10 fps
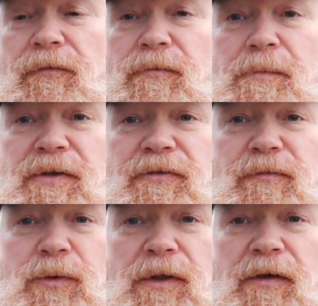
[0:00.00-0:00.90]
from a piece
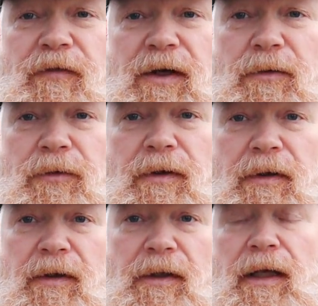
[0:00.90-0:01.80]
of wood I found.
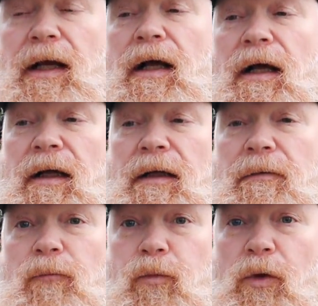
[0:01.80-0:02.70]

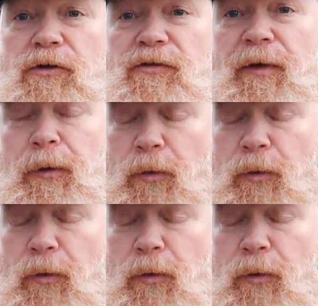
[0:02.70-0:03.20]
It works very